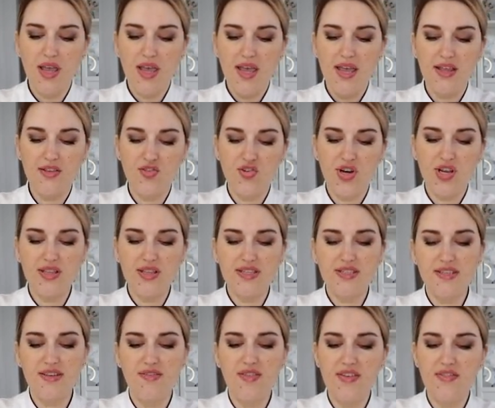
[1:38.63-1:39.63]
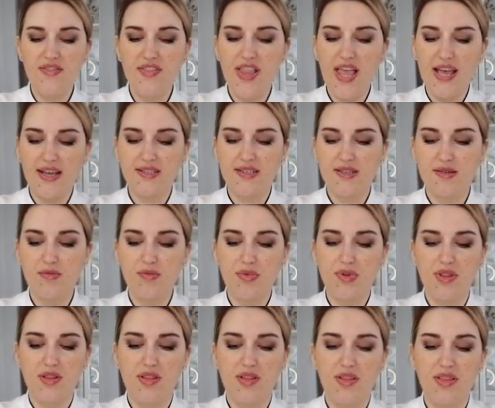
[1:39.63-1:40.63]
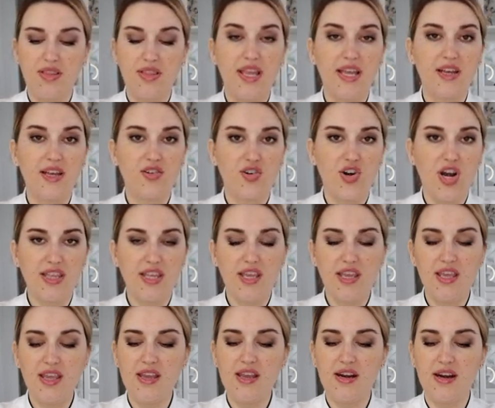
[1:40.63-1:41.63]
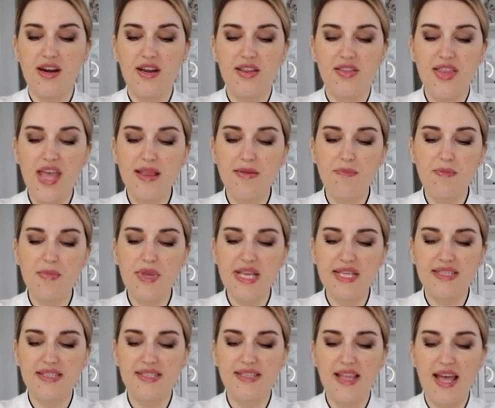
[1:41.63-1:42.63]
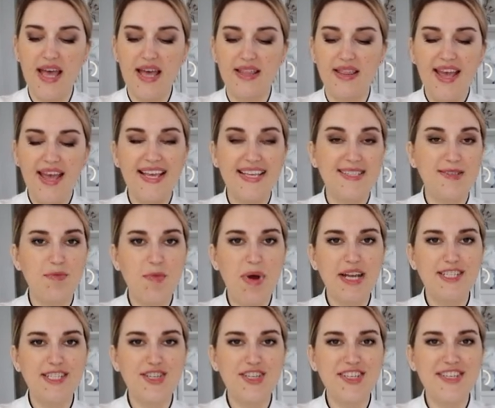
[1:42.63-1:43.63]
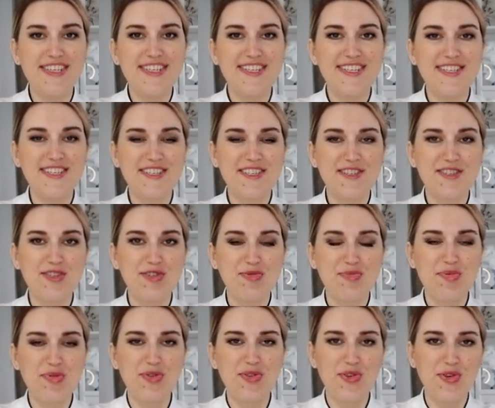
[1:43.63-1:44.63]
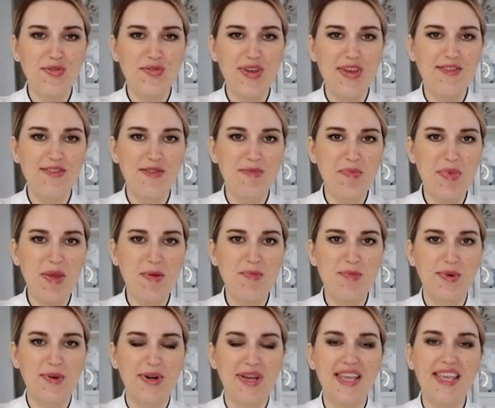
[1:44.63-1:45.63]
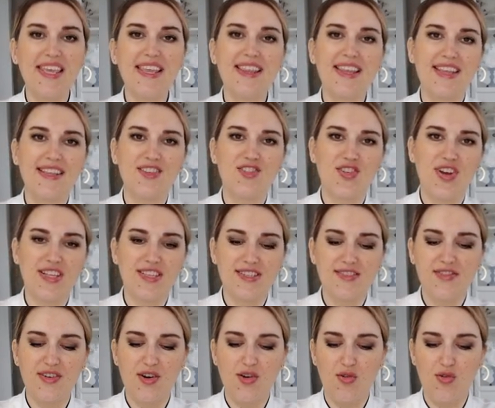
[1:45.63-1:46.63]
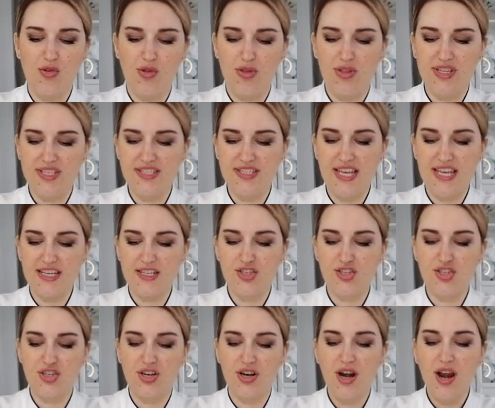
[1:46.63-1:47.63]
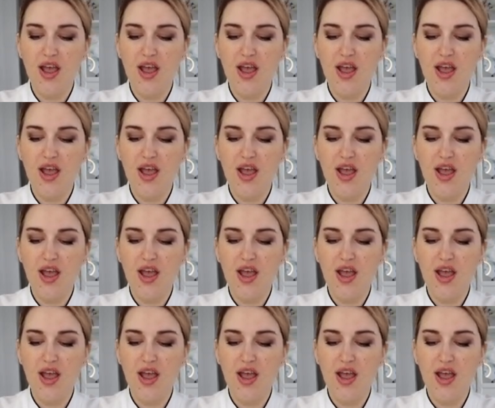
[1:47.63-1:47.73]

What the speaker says: it's relatively flexible, like right here. That means that it's much easier to put your wafer paper in and transfer all the texture.